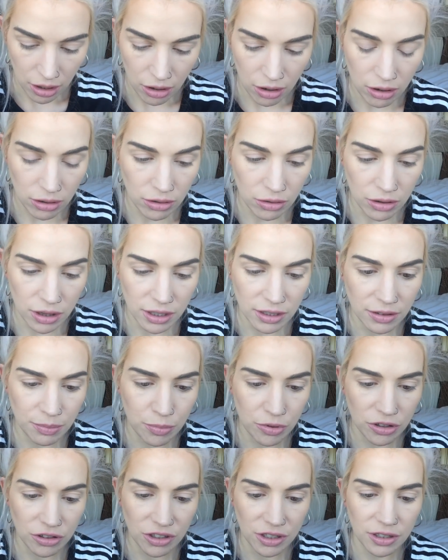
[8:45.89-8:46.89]
Oh no, this
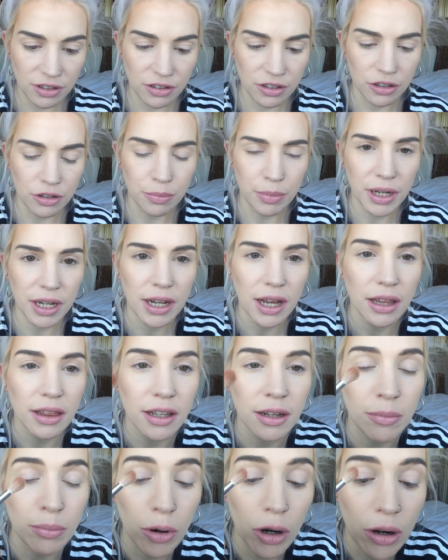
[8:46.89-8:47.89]
brush is too big, I
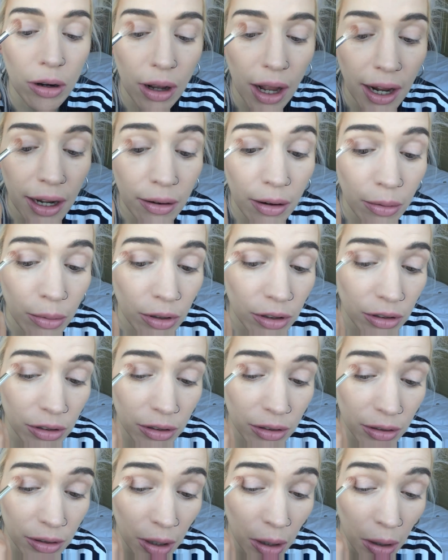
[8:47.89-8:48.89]
think. But anyway,
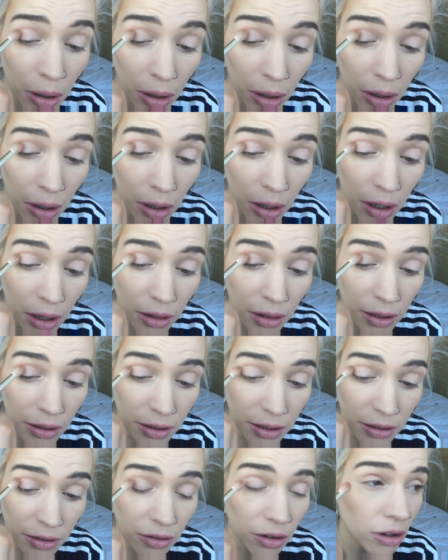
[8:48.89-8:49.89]

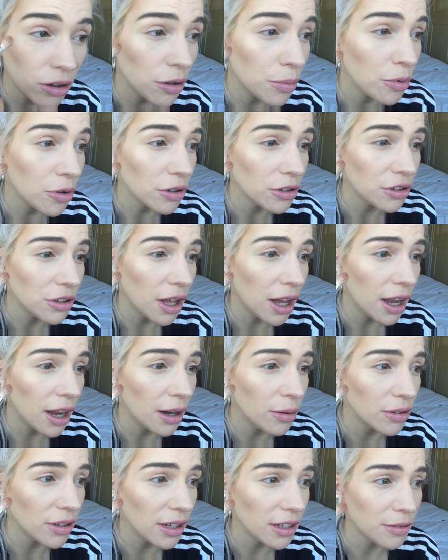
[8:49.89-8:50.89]
this is not the brush that
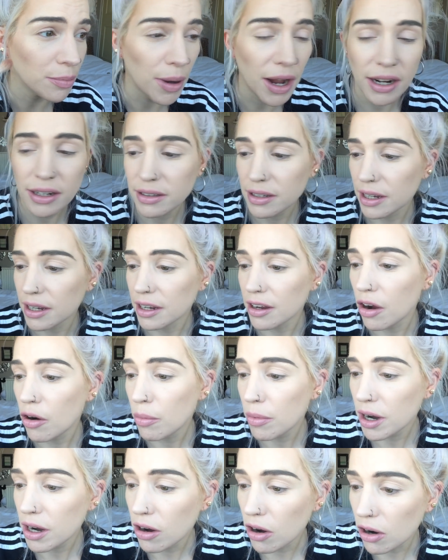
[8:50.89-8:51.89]
I was expecting.
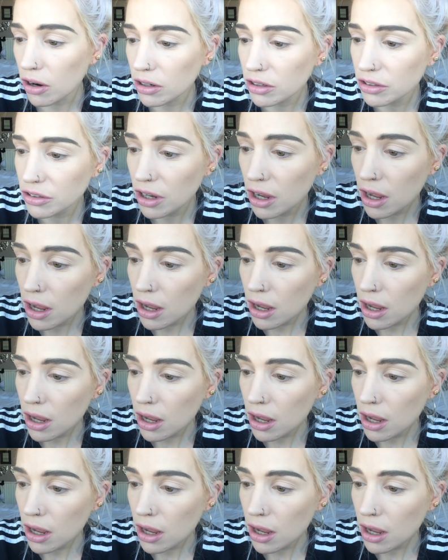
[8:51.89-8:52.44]
Oh my gosh.